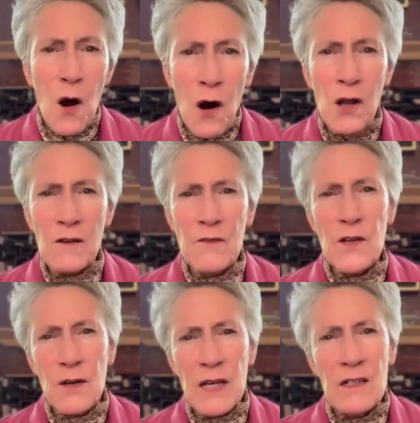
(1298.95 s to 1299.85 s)
All of
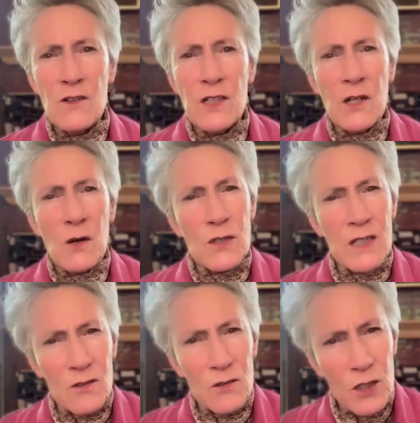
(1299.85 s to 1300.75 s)
their energy goes
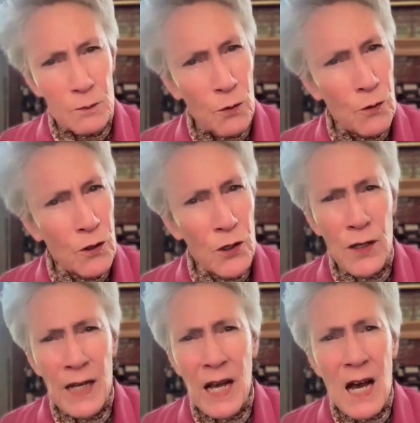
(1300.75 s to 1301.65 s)
into just
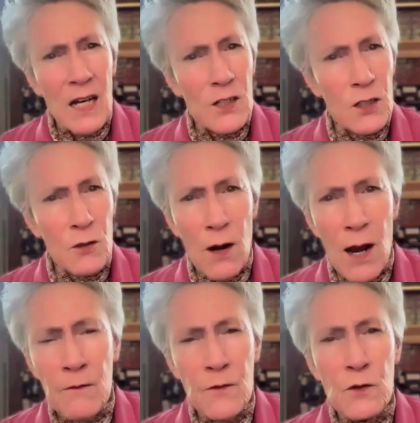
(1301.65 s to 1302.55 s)
procuring a
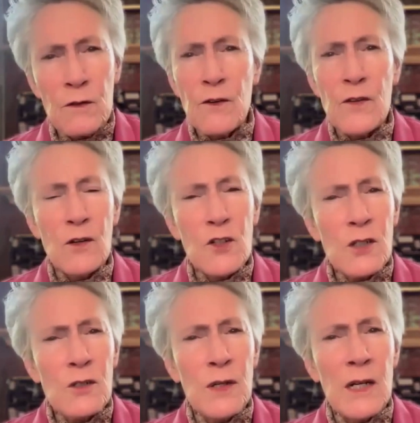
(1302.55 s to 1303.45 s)
scrap of food for their
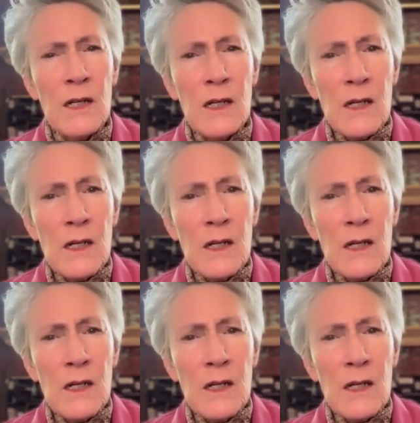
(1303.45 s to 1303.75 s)
children.